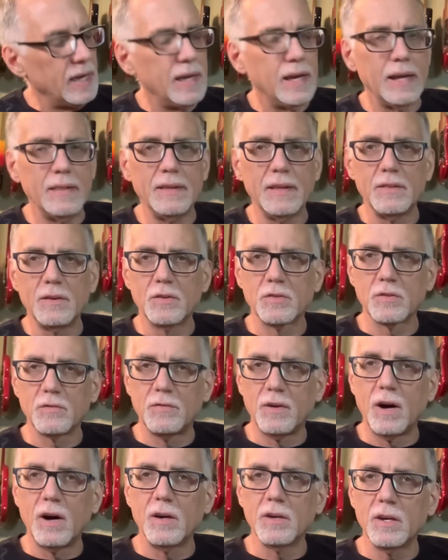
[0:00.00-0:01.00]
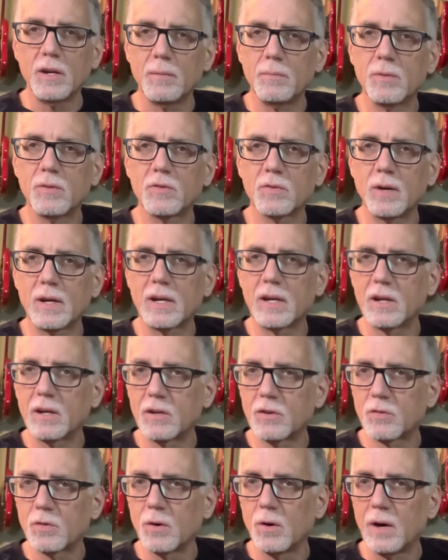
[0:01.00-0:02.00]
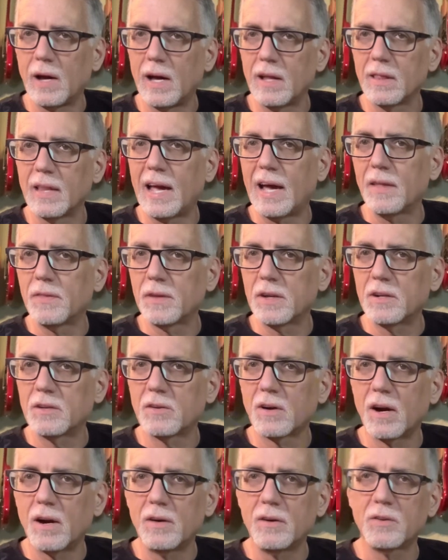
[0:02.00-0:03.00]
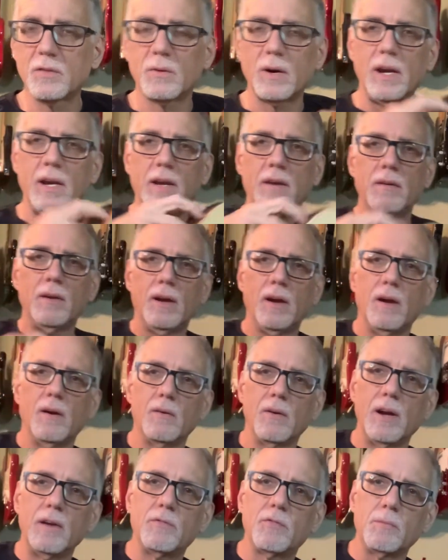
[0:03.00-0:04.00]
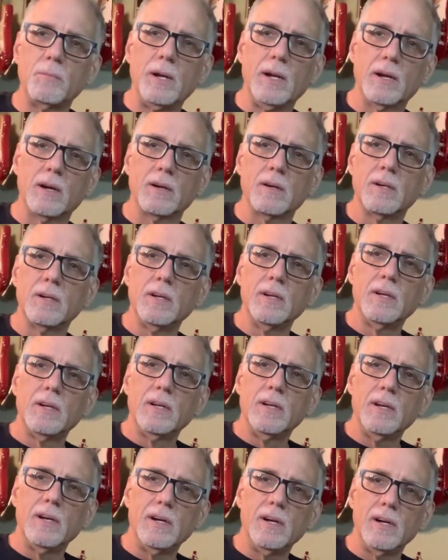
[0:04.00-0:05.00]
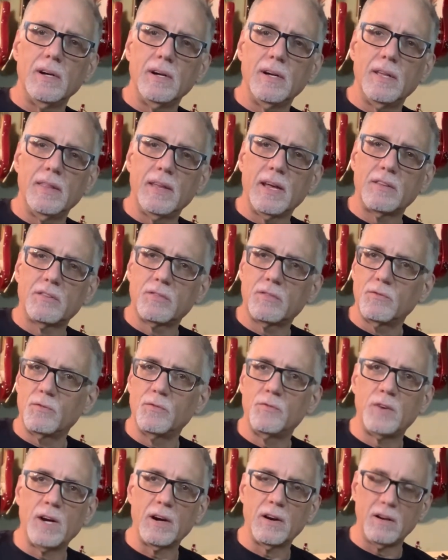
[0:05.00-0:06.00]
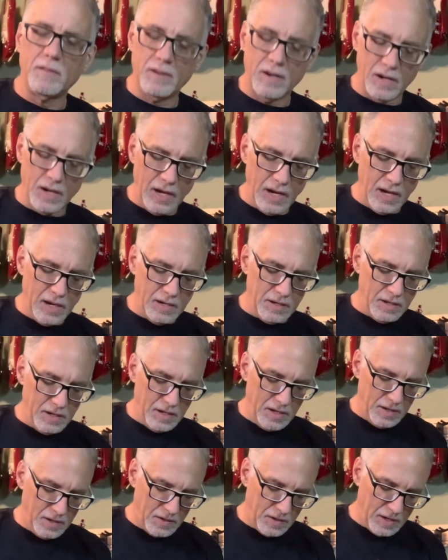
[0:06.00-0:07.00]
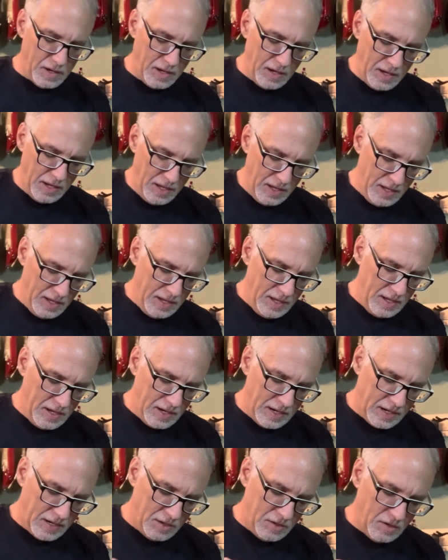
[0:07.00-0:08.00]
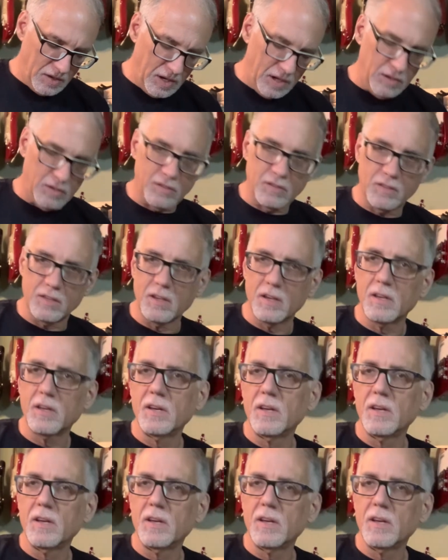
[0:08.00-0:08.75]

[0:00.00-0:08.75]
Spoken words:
and then there's a volume, so I can control how loud the guitar is right from here. That's very, very handy. Okay, and I can change the